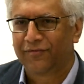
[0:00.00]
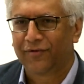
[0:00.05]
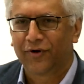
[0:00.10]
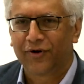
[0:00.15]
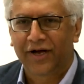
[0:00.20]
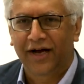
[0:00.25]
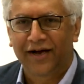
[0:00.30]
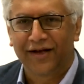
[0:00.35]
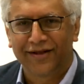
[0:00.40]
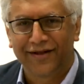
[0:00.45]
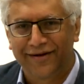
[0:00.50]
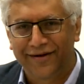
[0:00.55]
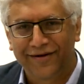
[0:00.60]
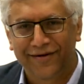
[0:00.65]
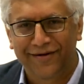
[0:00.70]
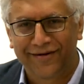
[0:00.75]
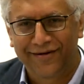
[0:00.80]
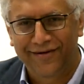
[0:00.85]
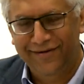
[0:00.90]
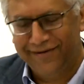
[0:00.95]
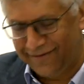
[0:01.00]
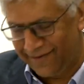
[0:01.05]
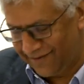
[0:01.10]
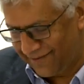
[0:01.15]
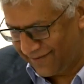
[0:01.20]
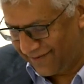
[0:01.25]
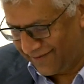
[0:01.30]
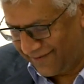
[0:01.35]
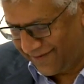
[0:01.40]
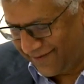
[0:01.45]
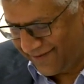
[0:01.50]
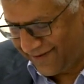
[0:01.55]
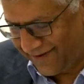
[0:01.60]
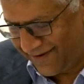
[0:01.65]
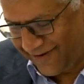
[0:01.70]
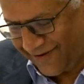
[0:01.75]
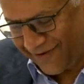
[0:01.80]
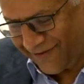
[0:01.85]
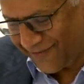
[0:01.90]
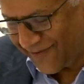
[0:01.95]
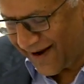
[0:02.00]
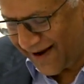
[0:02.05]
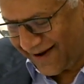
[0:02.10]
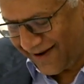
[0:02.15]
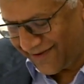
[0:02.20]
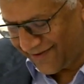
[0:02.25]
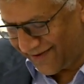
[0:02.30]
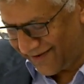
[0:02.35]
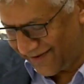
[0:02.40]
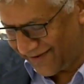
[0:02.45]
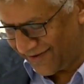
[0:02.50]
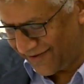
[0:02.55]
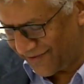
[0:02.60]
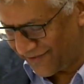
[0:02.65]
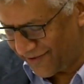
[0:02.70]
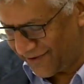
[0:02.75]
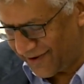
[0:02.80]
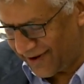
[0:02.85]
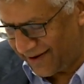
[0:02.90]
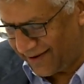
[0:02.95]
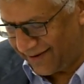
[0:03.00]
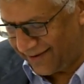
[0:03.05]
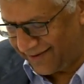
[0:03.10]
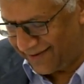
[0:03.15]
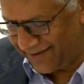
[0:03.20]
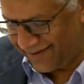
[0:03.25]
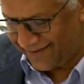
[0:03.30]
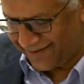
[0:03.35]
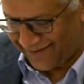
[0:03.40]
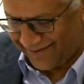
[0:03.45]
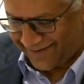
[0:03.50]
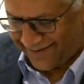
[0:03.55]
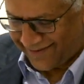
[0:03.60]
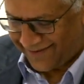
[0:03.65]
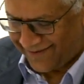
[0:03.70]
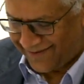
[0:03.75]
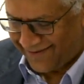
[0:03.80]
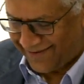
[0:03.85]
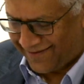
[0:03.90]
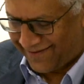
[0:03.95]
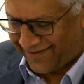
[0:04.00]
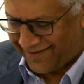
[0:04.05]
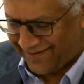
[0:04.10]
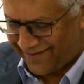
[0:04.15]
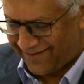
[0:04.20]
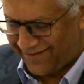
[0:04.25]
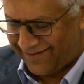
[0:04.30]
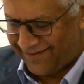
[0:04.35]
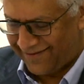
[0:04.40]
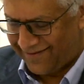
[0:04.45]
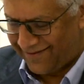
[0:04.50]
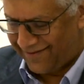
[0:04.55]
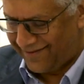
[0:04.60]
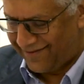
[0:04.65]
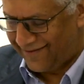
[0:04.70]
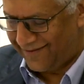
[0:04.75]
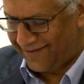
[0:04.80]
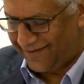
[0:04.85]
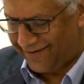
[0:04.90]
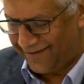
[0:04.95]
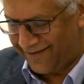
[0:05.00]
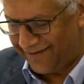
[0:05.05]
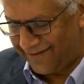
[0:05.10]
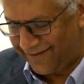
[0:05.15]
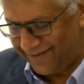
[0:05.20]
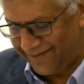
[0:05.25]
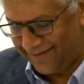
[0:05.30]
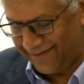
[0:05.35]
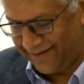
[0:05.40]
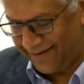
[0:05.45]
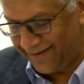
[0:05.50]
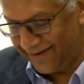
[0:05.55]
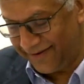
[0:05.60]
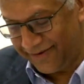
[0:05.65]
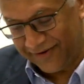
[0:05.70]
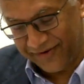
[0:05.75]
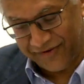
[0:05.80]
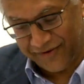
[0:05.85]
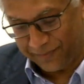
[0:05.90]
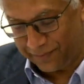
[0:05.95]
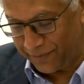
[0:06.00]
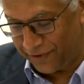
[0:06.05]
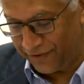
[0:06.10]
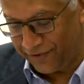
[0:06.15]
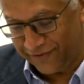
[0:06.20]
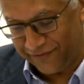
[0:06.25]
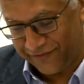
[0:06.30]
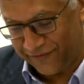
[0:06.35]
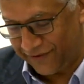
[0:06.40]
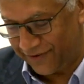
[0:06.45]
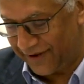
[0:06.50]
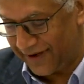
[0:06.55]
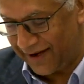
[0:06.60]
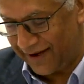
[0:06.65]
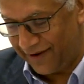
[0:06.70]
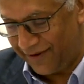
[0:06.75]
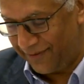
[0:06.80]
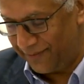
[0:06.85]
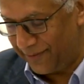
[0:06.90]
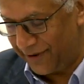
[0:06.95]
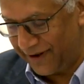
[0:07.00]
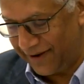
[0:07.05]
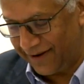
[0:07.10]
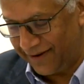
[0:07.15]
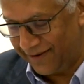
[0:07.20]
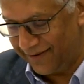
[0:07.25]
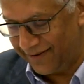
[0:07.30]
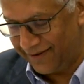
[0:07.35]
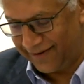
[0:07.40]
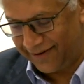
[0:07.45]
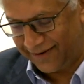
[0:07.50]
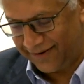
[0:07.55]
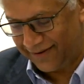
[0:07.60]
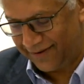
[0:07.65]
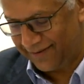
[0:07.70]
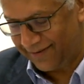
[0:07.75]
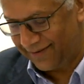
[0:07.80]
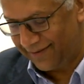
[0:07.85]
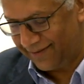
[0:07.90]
Rhode Island. And you go, wow, this is Rhode Island. And this is a beautiful town, my gosh.